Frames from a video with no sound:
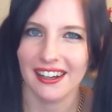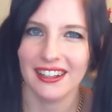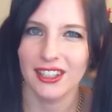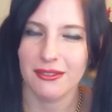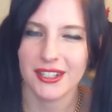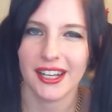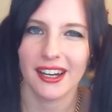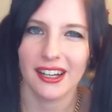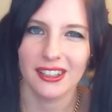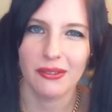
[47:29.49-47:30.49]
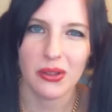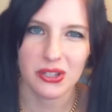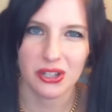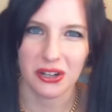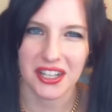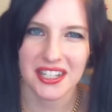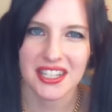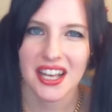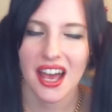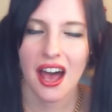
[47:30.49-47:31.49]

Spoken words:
I love Seiya. I love all the Starlights.